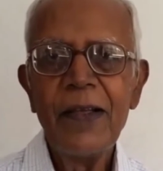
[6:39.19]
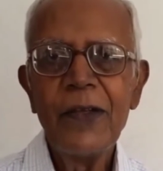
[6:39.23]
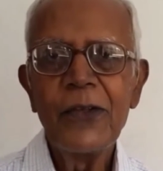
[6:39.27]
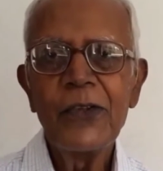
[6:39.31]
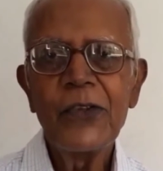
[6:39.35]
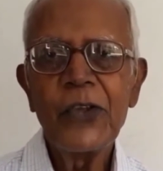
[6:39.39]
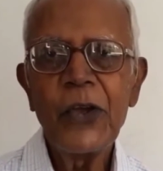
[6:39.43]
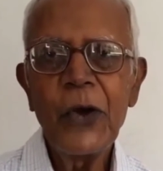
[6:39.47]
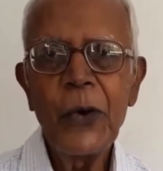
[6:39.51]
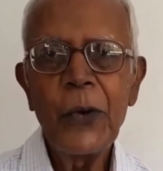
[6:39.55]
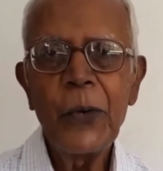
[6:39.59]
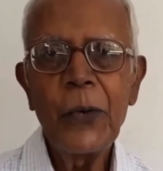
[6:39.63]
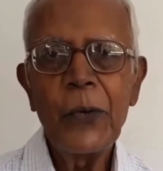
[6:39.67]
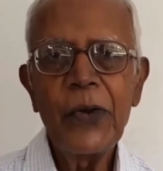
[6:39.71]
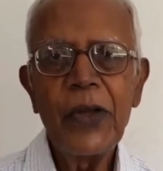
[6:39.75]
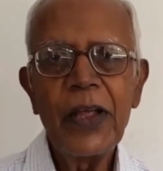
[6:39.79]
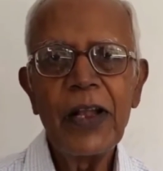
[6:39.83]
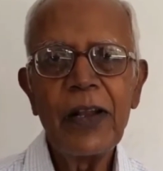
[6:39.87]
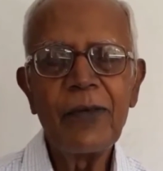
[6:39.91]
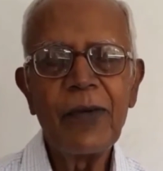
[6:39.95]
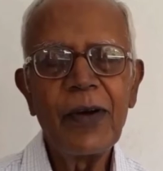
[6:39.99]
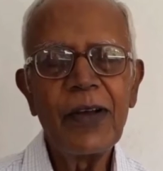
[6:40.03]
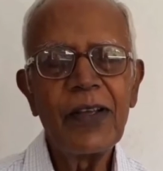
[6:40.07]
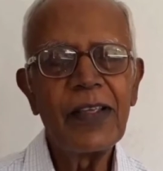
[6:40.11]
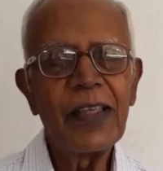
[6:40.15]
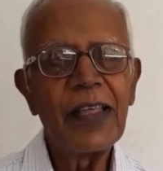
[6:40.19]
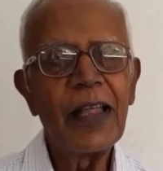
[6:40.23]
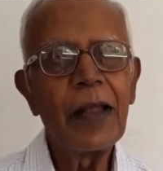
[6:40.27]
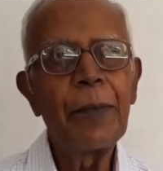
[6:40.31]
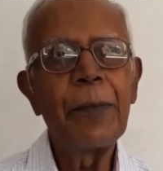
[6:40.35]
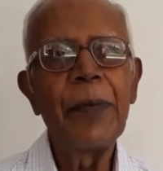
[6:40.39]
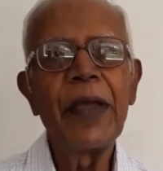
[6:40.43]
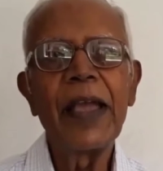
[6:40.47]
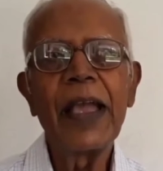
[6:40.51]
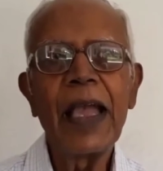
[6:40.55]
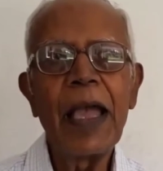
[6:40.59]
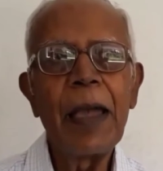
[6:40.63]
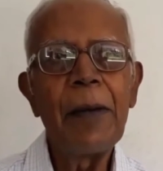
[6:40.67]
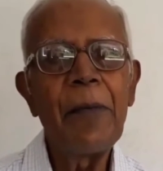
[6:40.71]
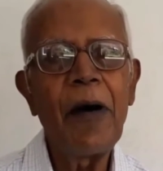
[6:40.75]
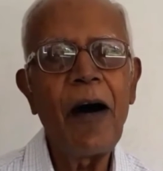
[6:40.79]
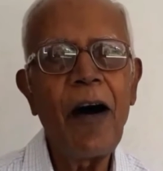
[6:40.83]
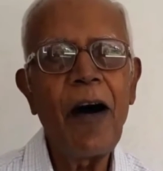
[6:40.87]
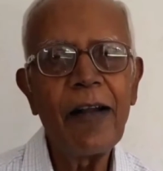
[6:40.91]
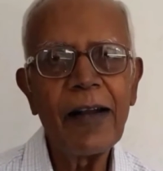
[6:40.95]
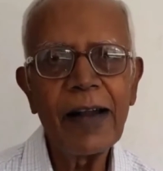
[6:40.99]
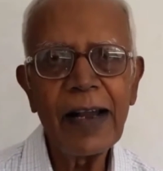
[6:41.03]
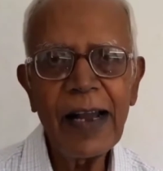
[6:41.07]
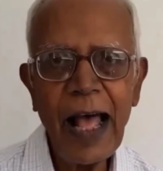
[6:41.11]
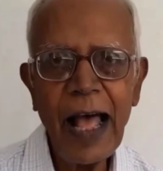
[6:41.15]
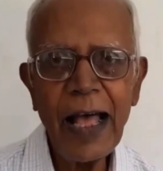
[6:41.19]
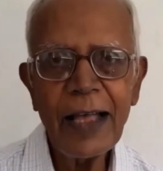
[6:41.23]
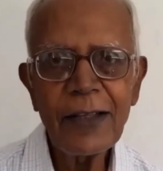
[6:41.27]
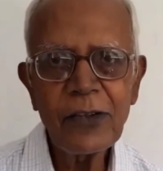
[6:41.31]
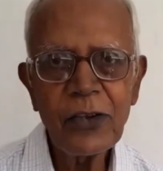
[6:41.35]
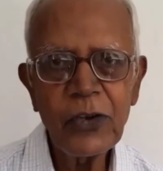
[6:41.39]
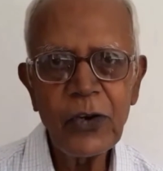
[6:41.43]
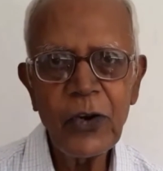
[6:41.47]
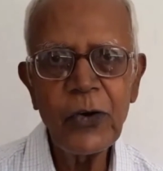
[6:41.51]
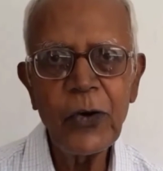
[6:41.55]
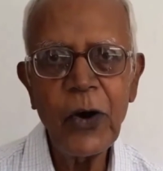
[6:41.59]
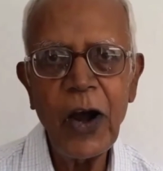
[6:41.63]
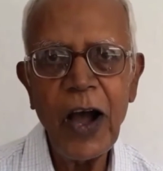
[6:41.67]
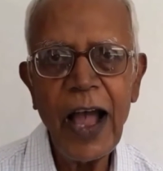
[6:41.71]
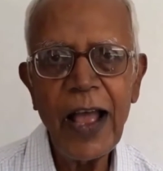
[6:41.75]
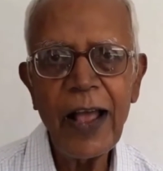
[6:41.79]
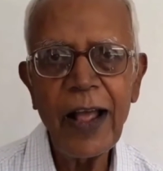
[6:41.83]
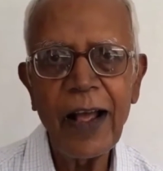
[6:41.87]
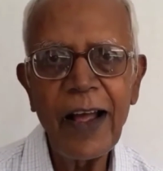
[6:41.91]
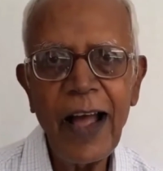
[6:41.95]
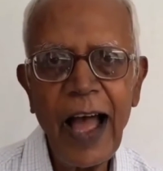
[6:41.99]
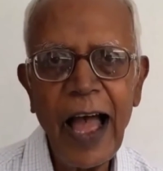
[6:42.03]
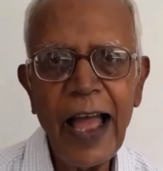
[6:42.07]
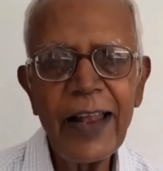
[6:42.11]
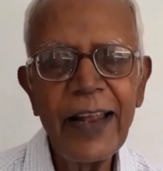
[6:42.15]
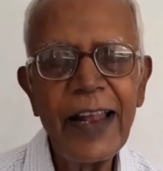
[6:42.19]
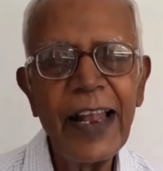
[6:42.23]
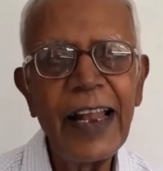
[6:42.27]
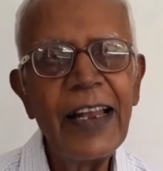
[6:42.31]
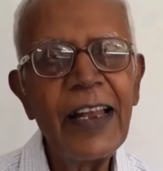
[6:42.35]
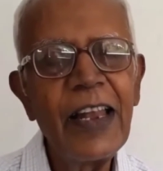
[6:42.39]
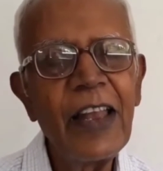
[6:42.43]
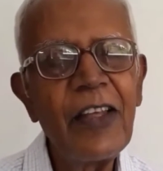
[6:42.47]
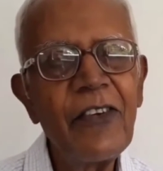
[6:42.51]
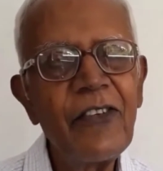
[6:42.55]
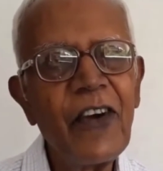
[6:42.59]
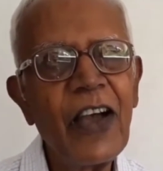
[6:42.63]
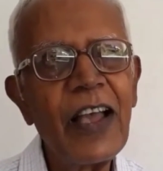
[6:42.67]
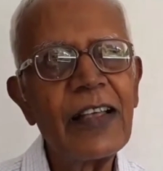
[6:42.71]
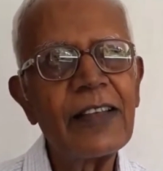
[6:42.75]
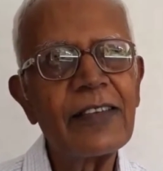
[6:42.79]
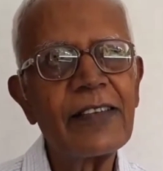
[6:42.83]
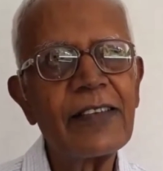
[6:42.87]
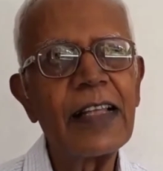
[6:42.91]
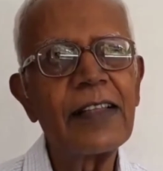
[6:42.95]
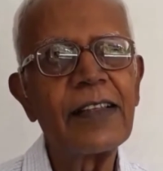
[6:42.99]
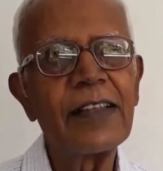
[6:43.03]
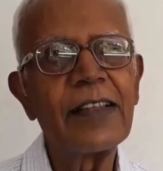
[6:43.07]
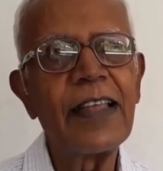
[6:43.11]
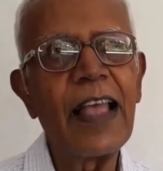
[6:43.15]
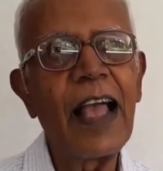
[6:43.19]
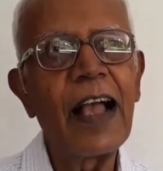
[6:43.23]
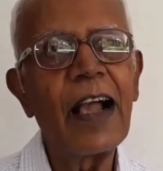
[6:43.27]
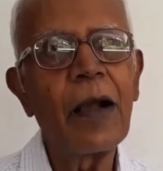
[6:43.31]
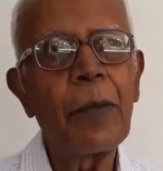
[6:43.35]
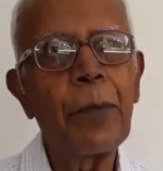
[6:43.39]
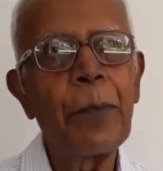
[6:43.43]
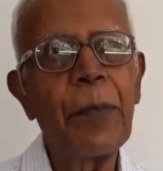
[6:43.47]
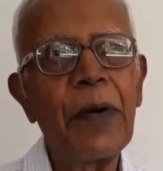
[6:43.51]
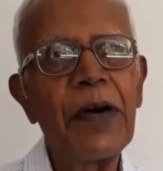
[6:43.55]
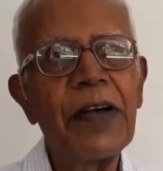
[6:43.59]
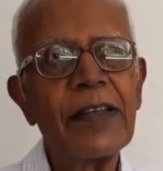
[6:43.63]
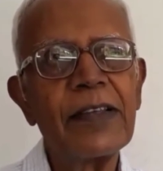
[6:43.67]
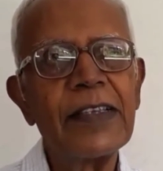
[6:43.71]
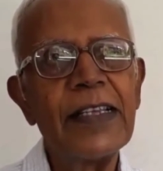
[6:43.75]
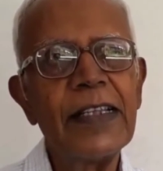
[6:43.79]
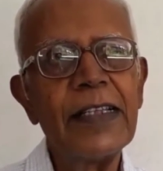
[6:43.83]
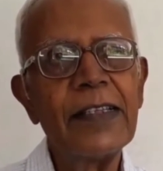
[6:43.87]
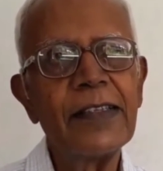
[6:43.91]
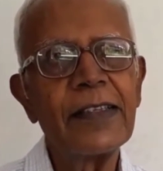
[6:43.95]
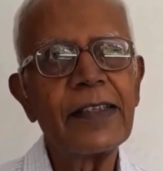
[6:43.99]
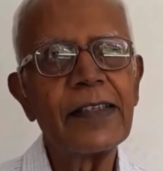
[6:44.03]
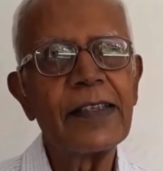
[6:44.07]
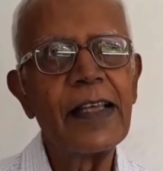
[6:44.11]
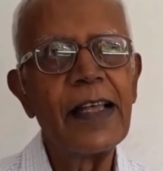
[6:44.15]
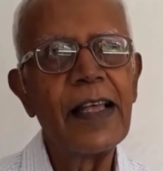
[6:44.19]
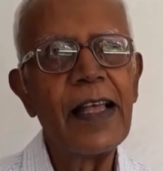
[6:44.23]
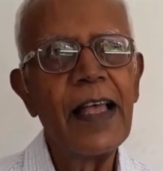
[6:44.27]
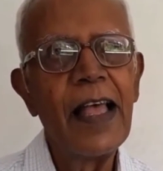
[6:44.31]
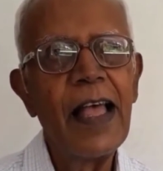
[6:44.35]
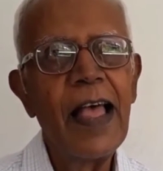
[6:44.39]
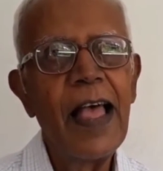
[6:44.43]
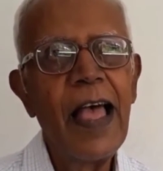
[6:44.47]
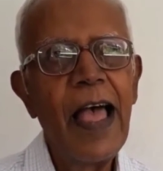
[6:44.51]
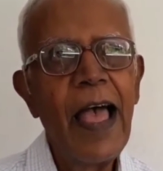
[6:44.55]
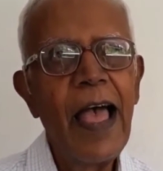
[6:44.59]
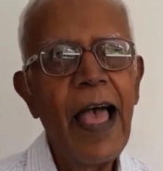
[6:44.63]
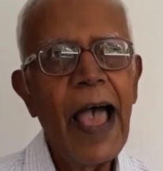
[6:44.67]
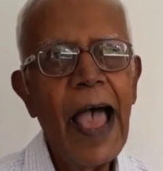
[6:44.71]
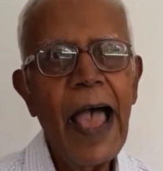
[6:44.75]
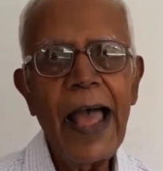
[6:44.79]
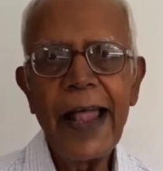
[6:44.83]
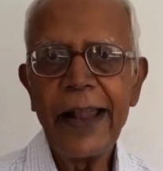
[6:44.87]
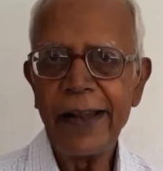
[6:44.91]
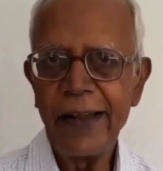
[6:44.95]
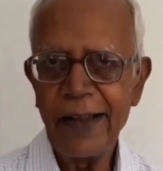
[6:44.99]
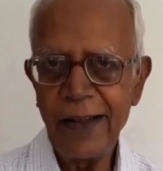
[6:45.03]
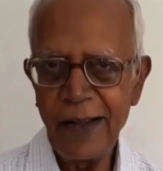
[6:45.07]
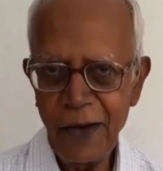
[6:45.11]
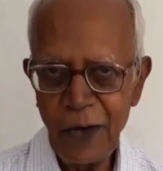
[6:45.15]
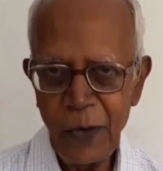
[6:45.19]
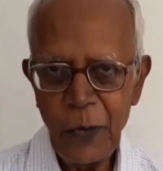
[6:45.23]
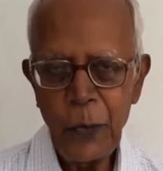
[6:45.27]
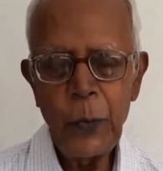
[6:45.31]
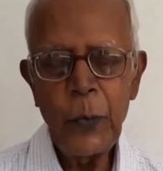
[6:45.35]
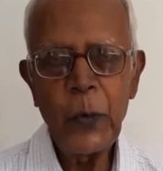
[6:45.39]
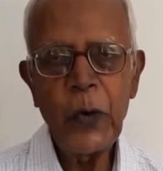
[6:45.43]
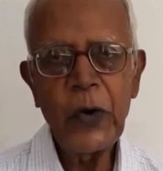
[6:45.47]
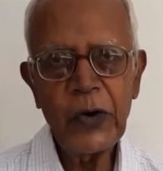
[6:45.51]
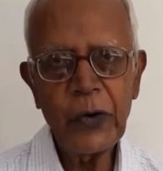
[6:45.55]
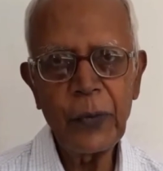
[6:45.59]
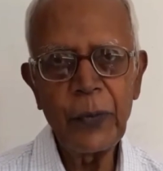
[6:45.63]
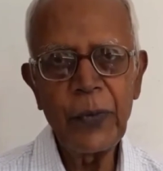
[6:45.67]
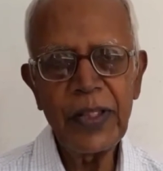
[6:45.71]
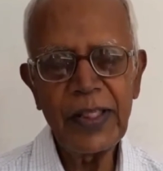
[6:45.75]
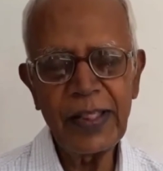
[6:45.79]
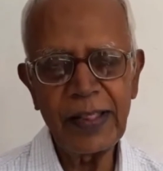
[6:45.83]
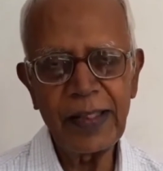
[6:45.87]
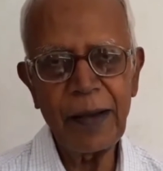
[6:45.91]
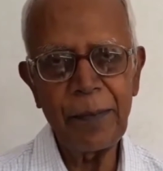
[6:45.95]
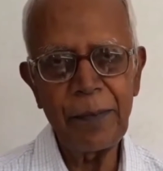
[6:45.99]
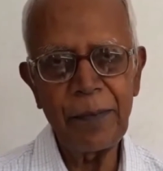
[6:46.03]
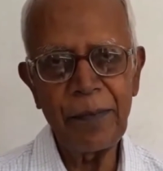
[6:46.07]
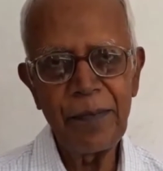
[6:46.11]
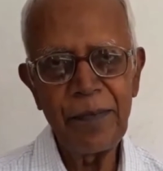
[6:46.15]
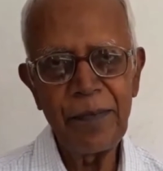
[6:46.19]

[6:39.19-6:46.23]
So it became our task to identify such young persons and work with them,